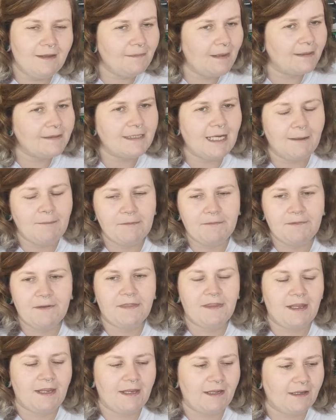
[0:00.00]
that type of a
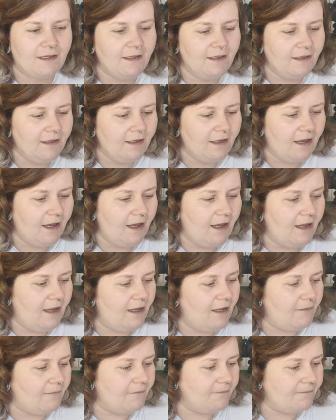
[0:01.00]
thing.
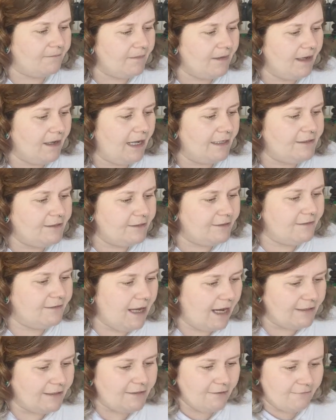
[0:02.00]

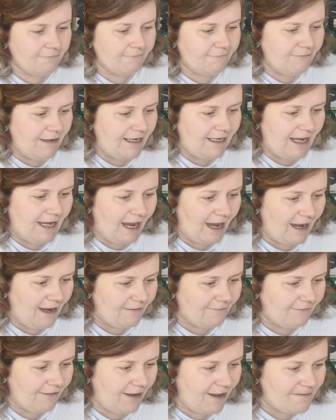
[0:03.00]
I don't really
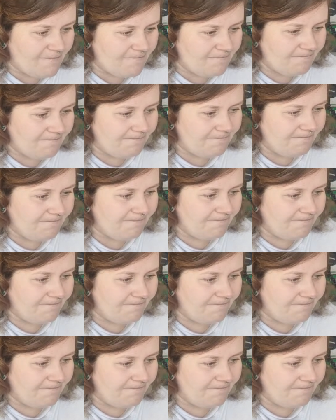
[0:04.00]
have, let's